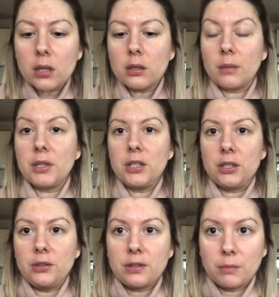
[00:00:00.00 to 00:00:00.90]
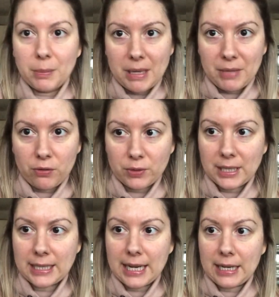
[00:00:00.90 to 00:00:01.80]
I'm going to use my bareMinerals
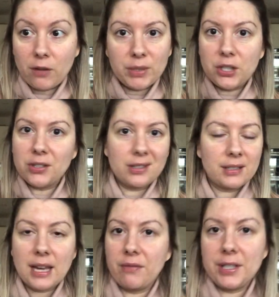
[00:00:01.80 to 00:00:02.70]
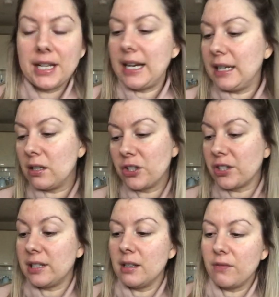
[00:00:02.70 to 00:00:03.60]
today. I've been using this every day and I
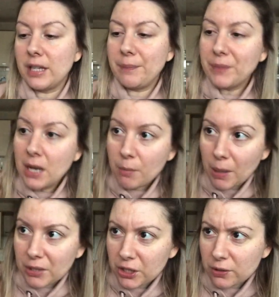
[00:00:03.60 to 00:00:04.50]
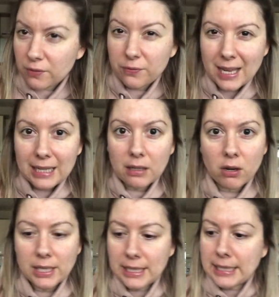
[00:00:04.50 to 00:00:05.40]
just love it. But I'm going to use Fairly
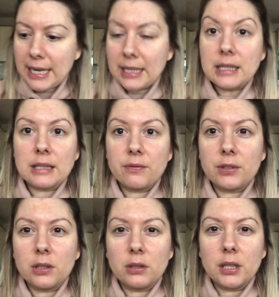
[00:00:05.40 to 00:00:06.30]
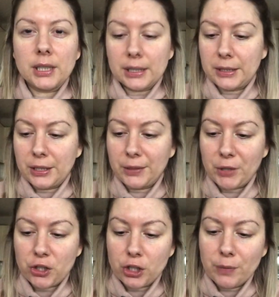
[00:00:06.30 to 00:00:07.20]
Light today because I feel like, you know, I
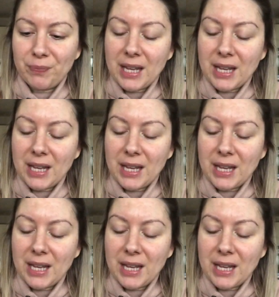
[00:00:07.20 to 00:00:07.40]
should.